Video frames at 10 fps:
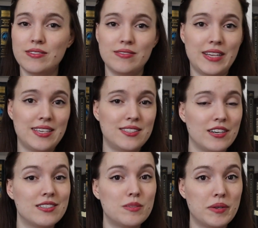they
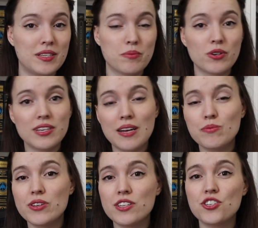start spending more time
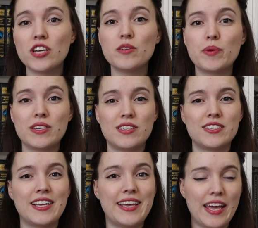with each other because
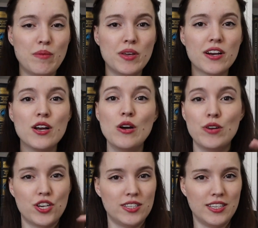there's a game here
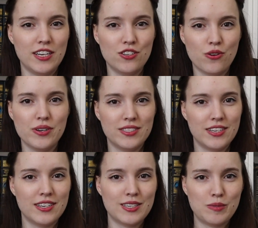which I didn't know and
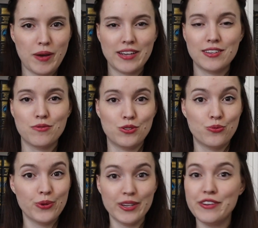didn't expect and
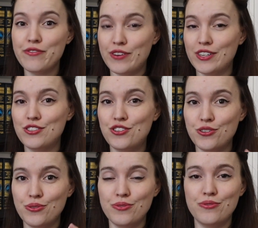was really fun
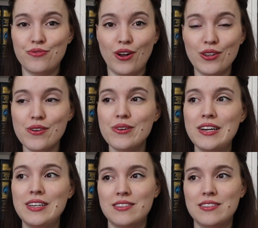to follow.